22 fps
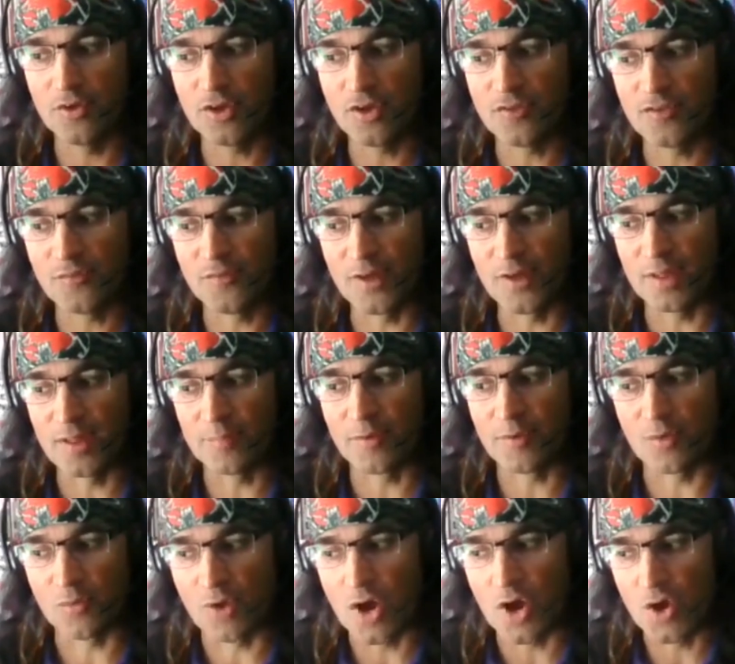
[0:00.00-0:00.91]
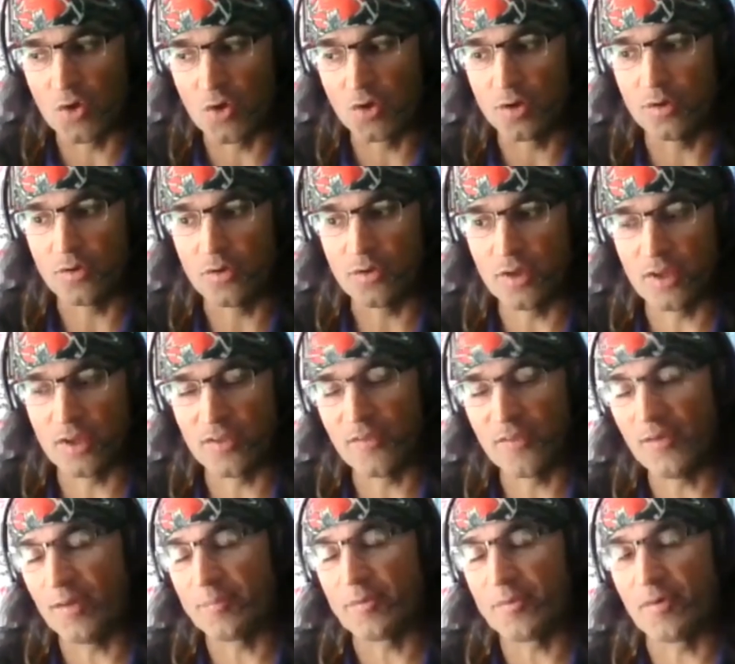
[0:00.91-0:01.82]
you can develop your own
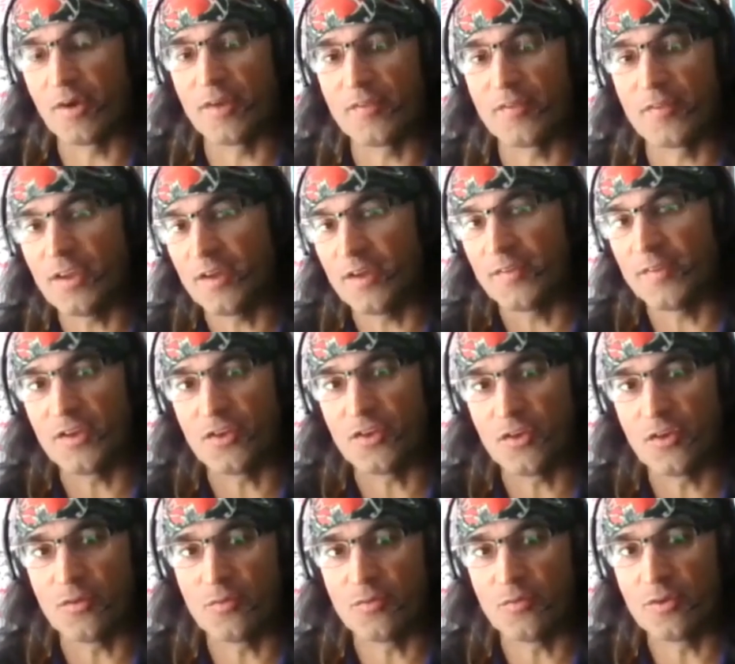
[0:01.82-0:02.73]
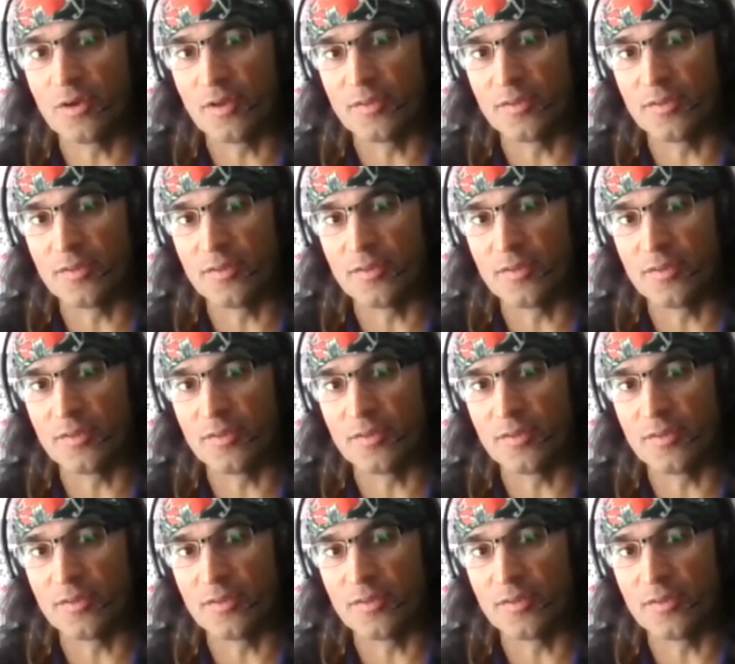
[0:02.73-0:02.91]
thing. I think you